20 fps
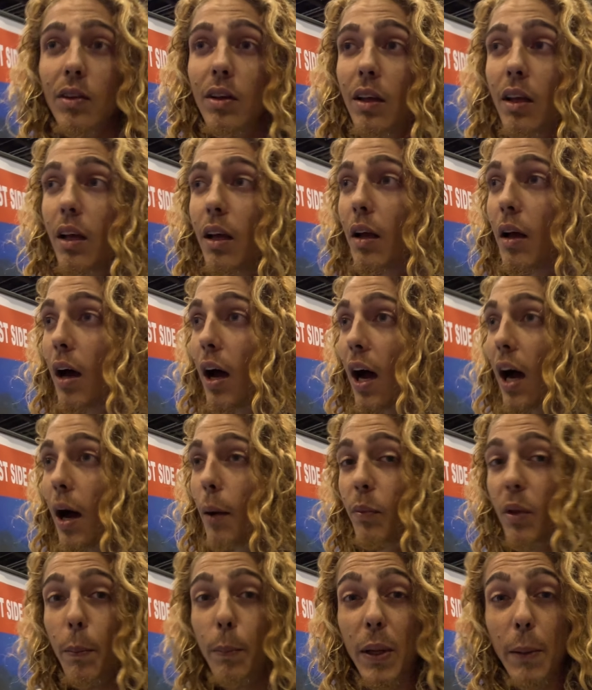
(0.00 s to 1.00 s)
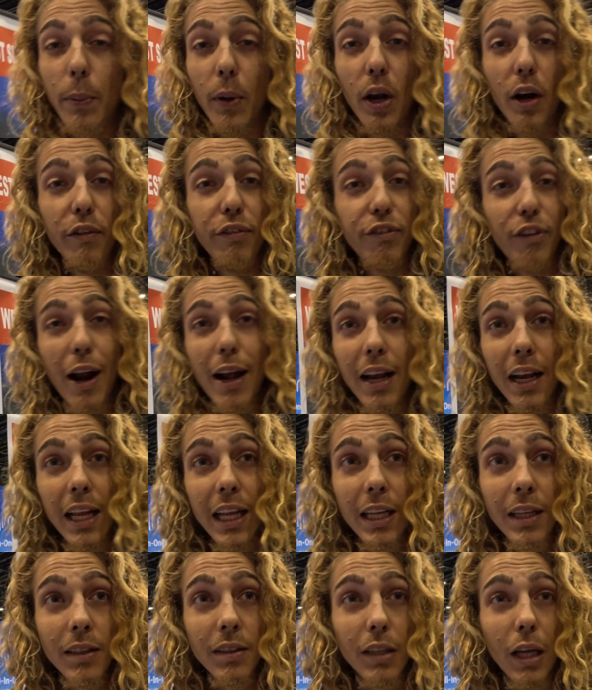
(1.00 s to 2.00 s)
Okay. Um, the people are
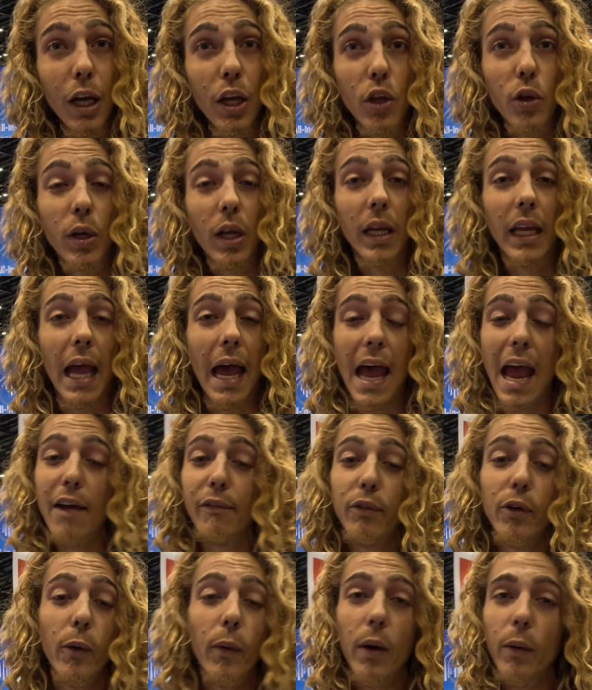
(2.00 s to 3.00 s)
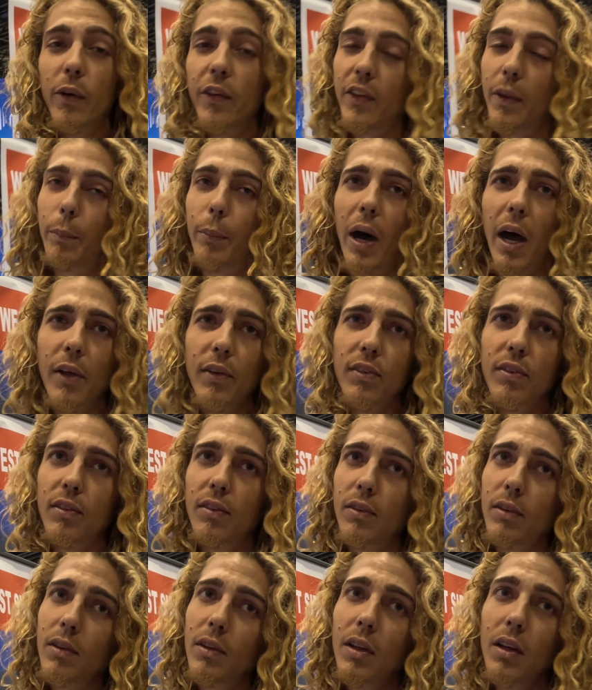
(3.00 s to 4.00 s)
friendly. You can get everywhere with the
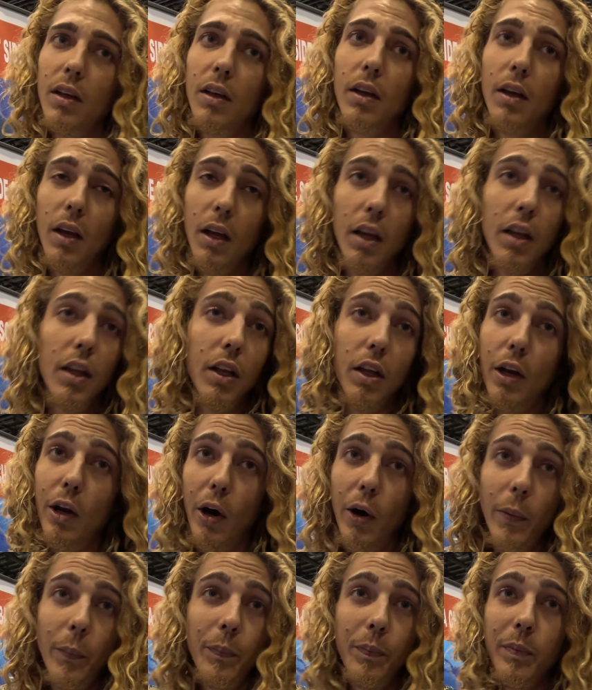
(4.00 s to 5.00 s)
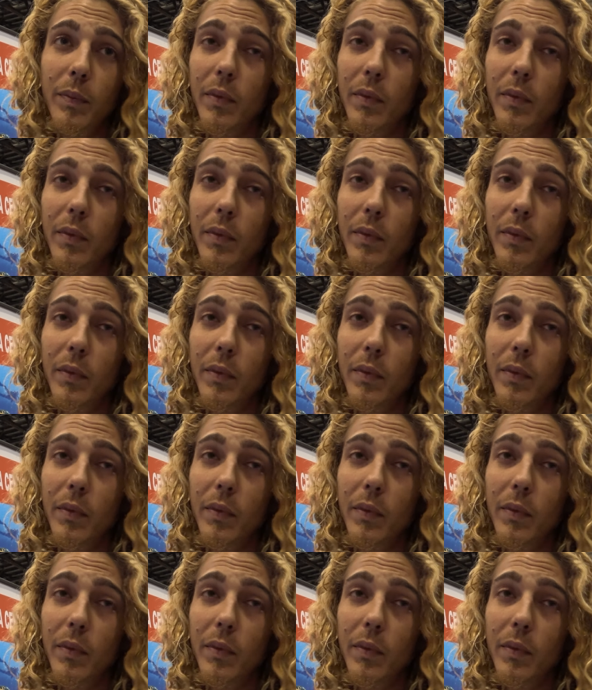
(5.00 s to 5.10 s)
bus, you know.